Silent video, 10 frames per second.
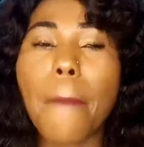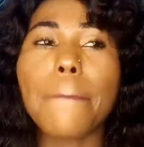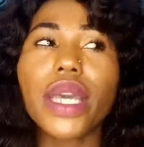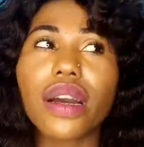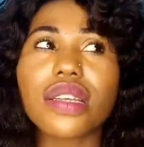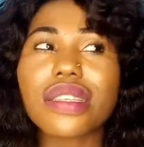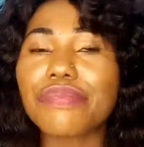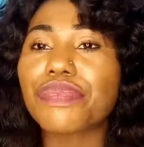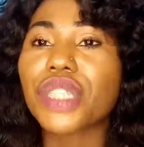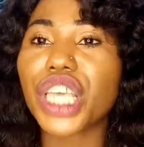Because
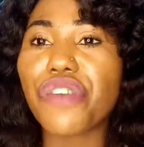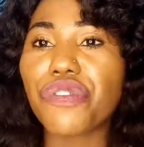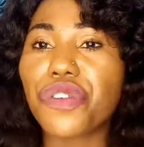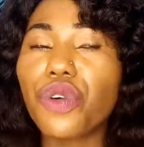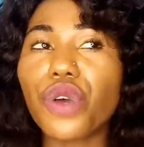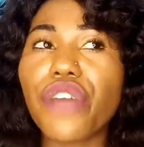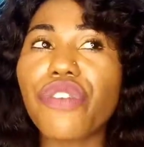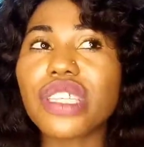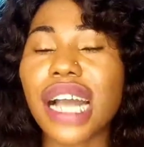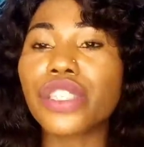if
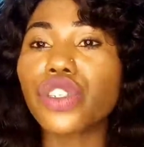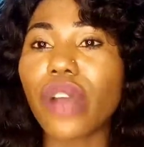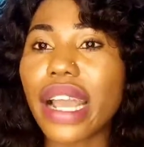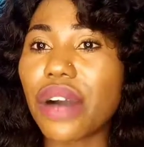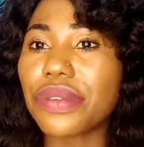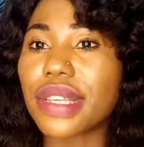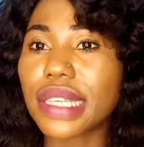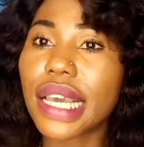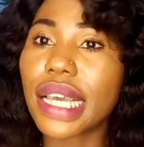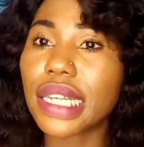it can dry out the
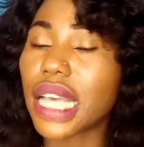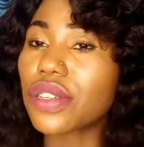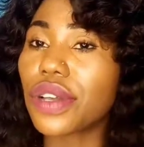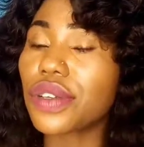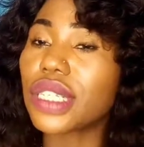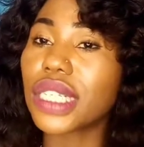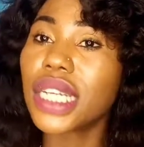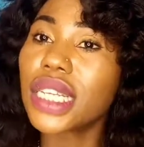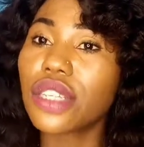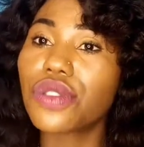skin, it has also the
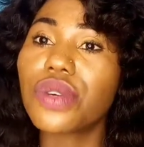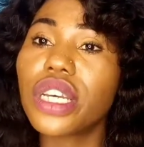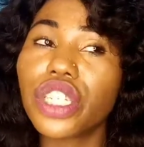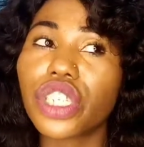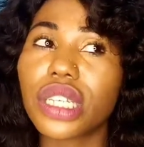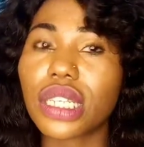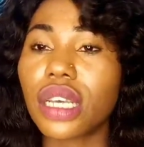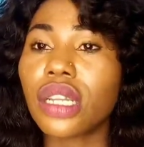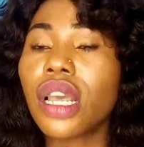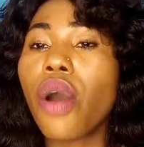tendency to itch the
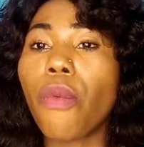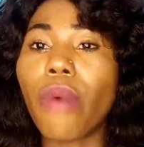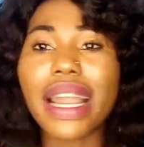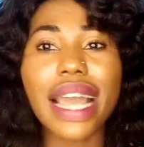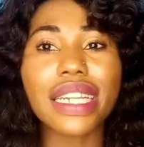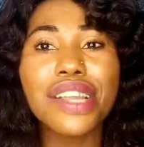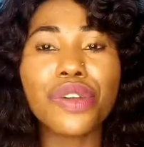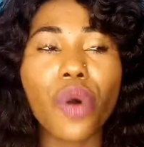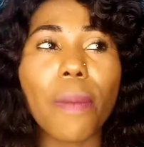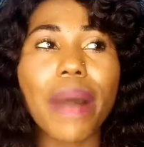skin. When I
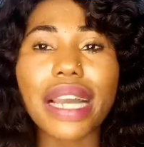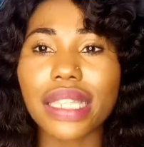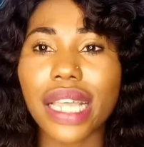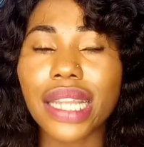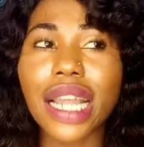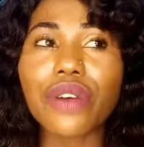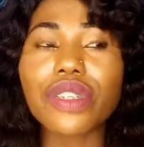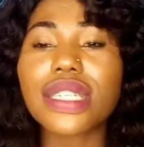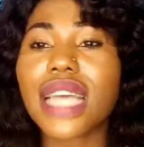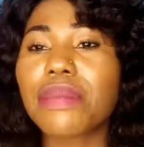didn't know back then, there
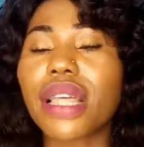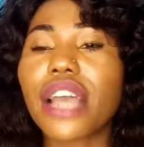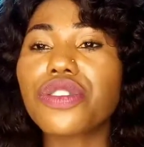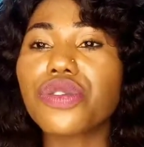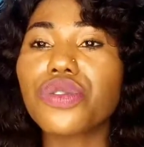was a time that I used to